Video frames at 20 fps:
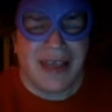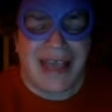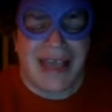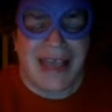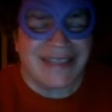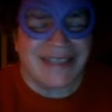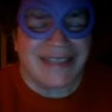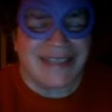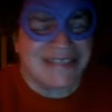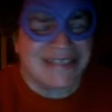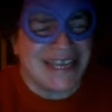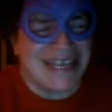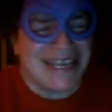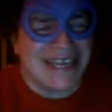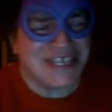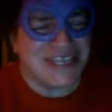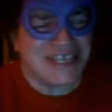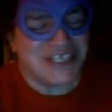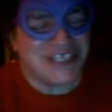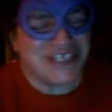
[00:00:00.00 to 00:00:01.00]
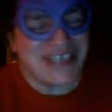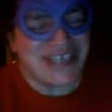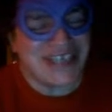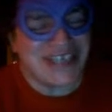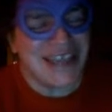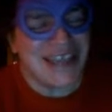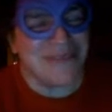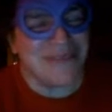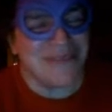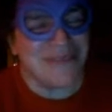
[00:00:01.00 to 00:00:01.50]
our dear
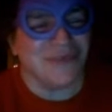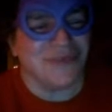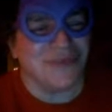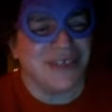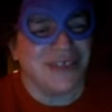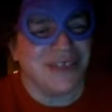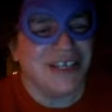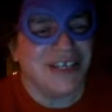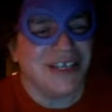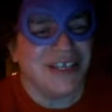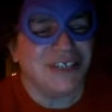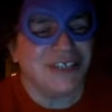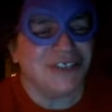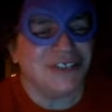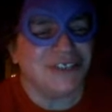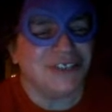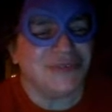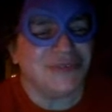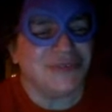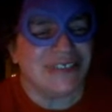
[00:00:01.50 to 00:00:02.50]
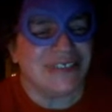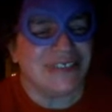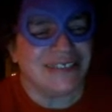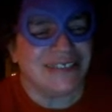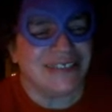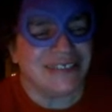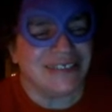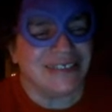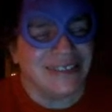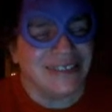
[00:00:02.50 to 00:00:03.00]
Dame
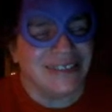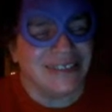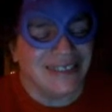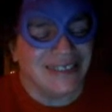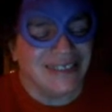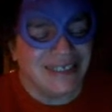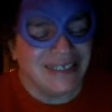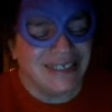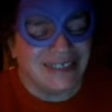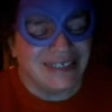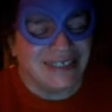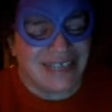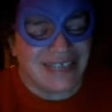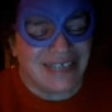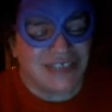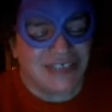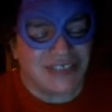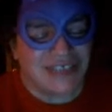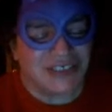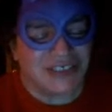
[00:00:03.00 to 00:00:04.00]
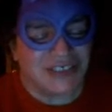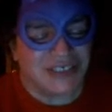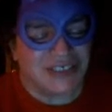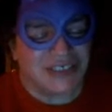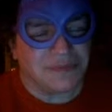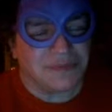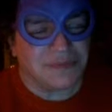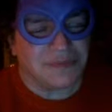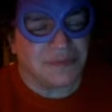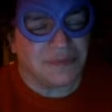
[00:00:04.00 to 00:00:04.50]
Judi
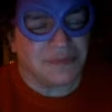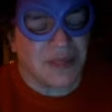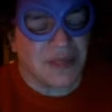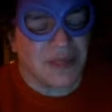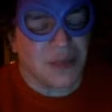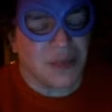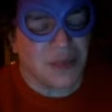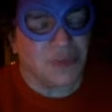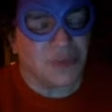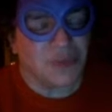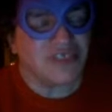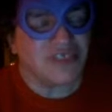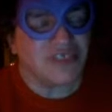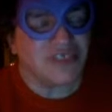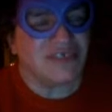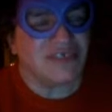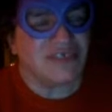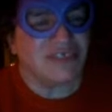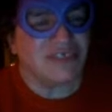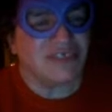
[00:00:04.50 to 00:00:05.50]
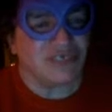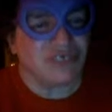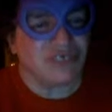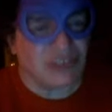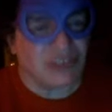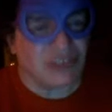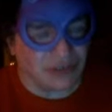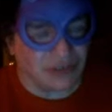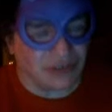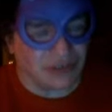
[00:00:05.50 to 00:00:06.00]
Dench, one thing's for
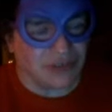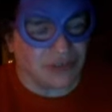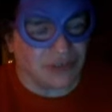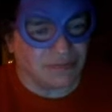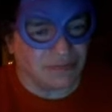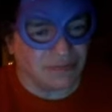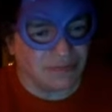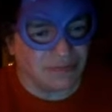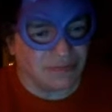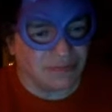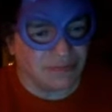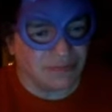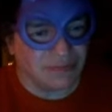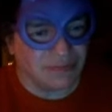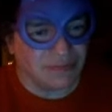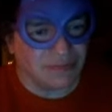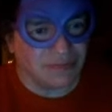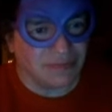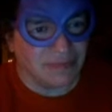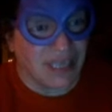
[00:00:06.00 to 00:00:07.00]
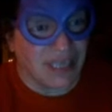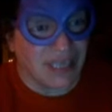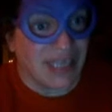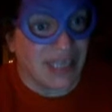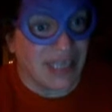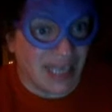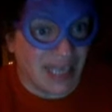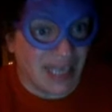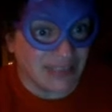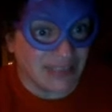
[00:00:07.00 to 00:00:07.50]
sure: a
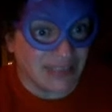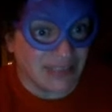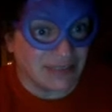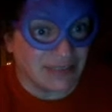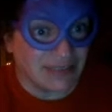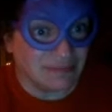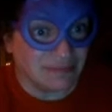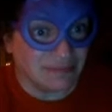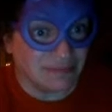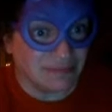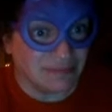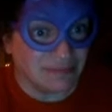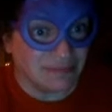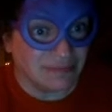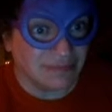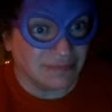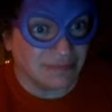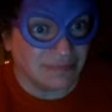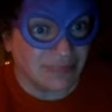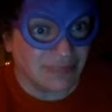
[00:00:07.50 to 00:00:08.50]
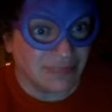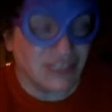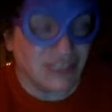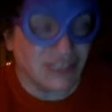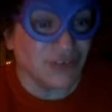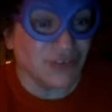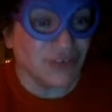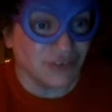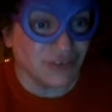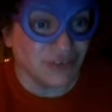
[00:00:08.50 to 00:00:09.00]
cat
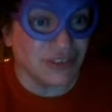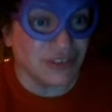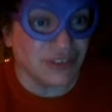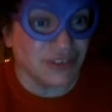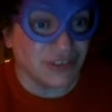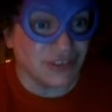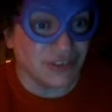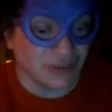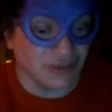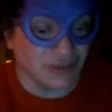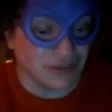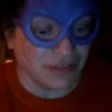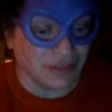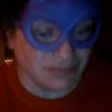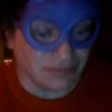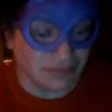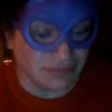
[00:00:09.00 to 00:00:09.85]
is not a dog.